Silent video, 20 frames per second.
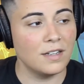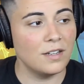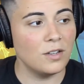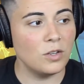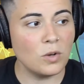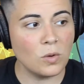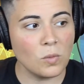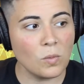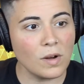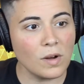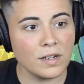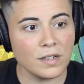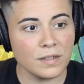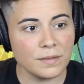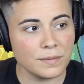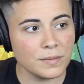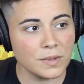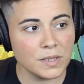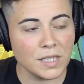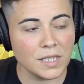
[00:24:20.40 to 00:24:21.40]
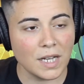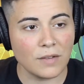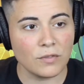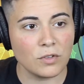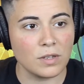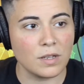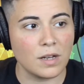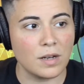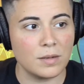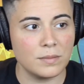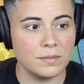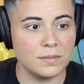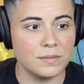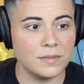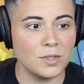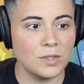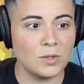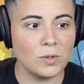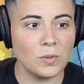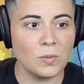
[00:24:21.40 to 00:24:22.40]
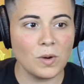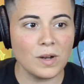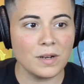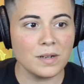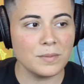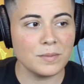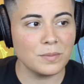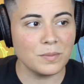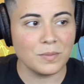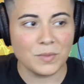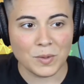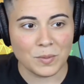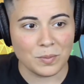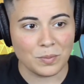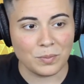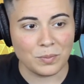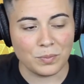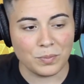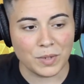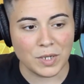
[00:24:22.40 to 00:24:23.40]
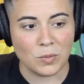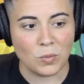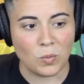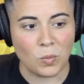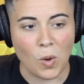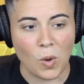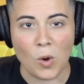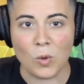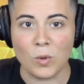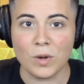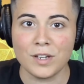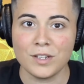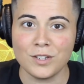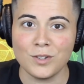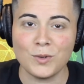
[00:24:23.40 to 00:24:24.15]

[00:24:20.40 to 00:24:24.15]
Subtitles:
You don't want to level up. You don't want to be woke.